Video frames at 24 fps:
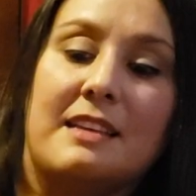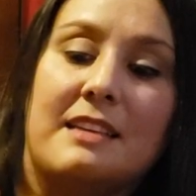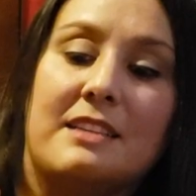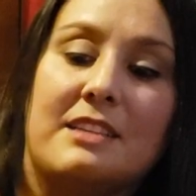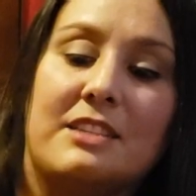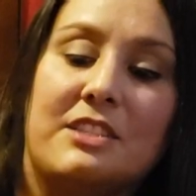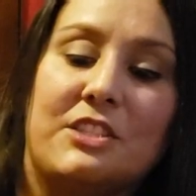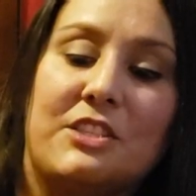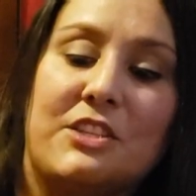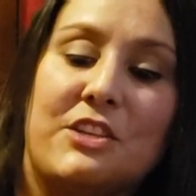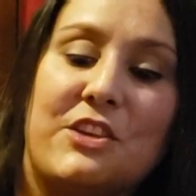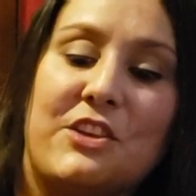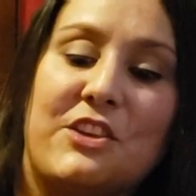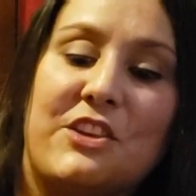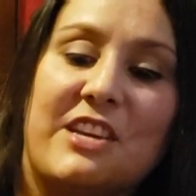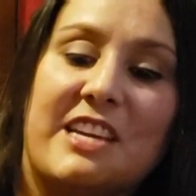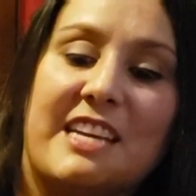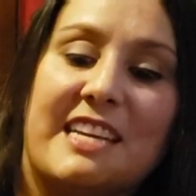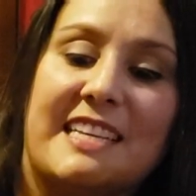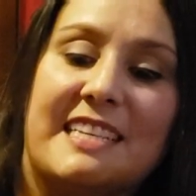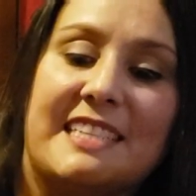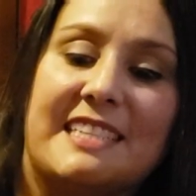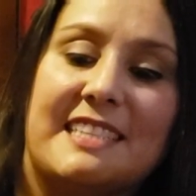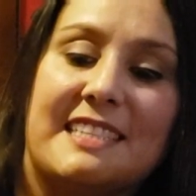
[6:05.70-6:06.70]
so you
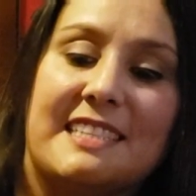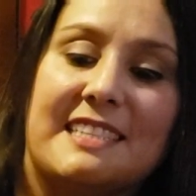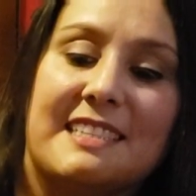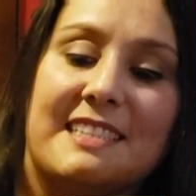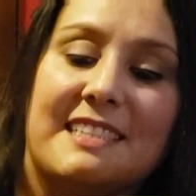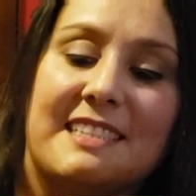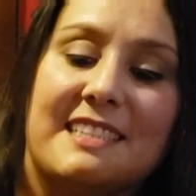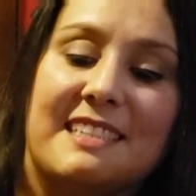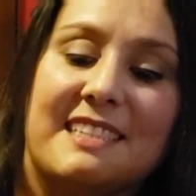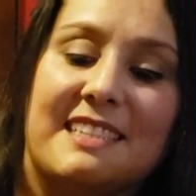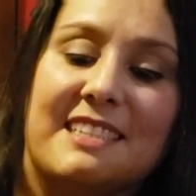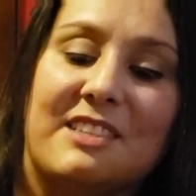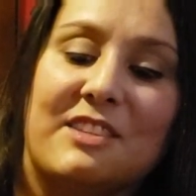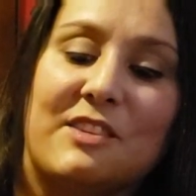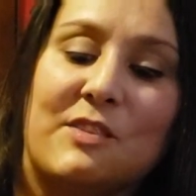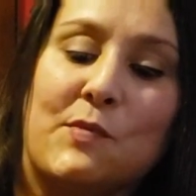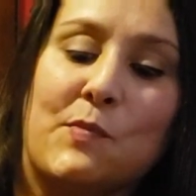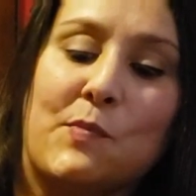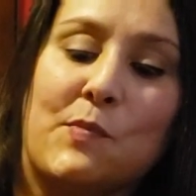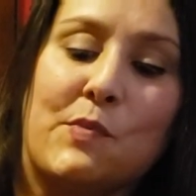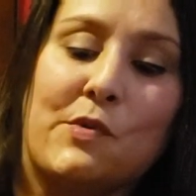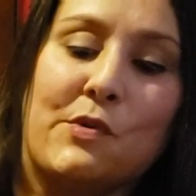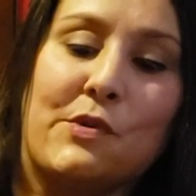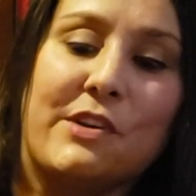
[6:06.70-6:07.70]
guys,
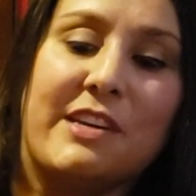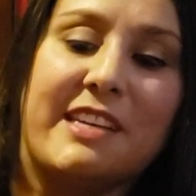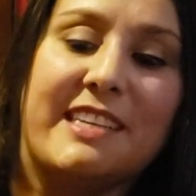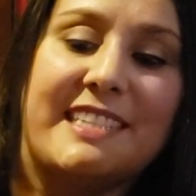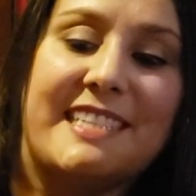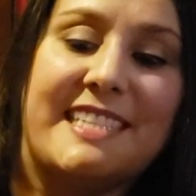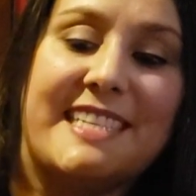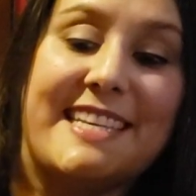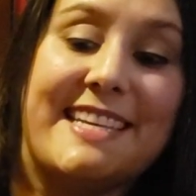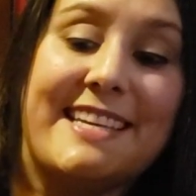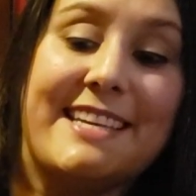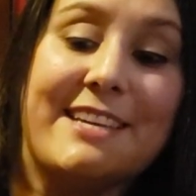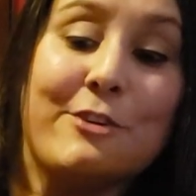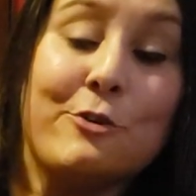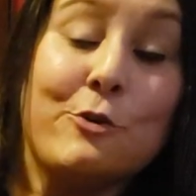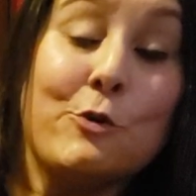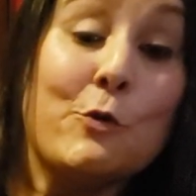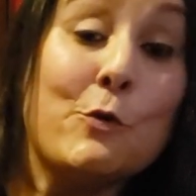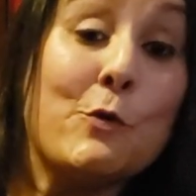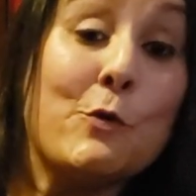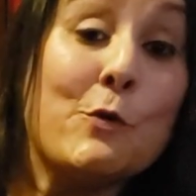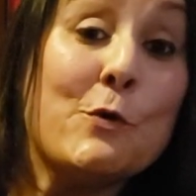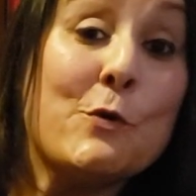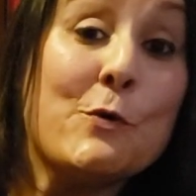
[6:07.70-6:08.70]
pretty
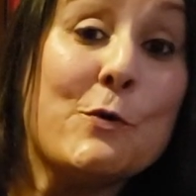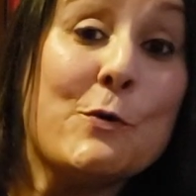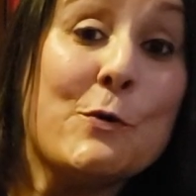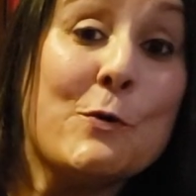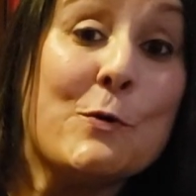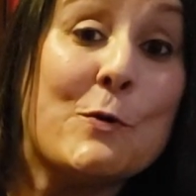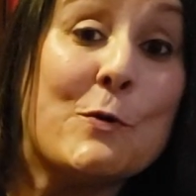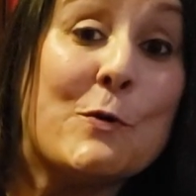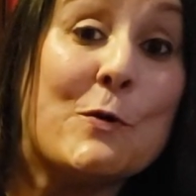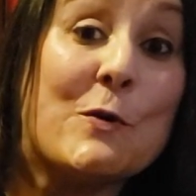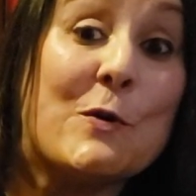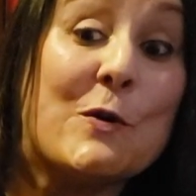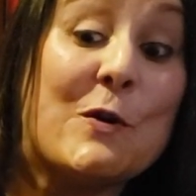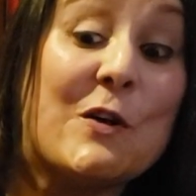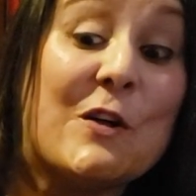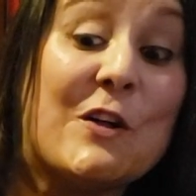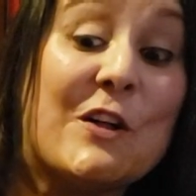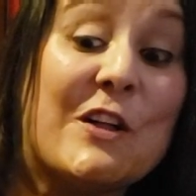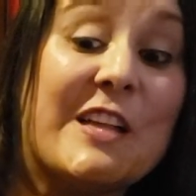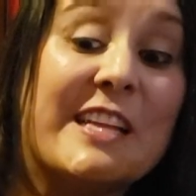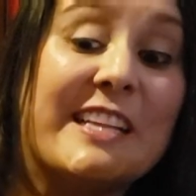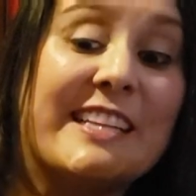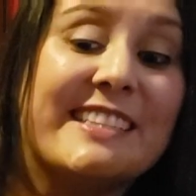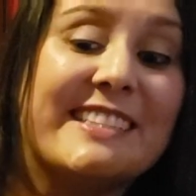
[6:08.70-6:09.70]
cool.